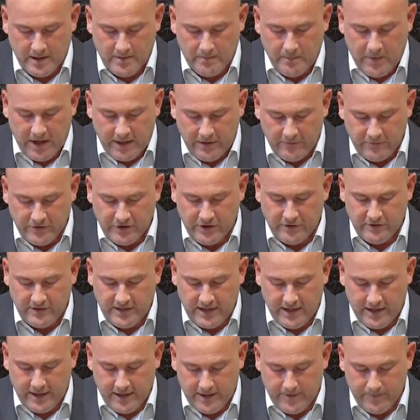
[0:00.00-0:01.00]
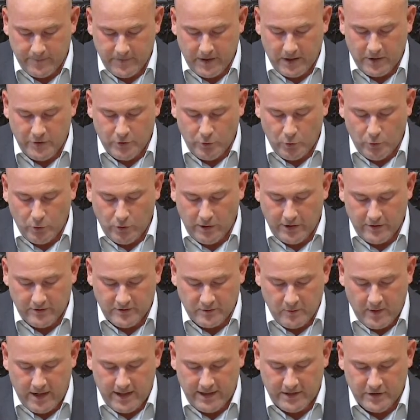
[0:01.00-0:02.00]
"Men of Judea and all who
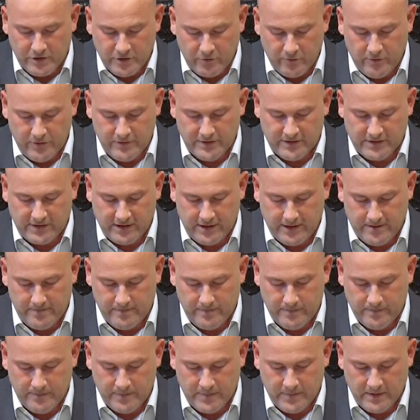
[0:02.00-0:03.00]
dwell in Jerusalem,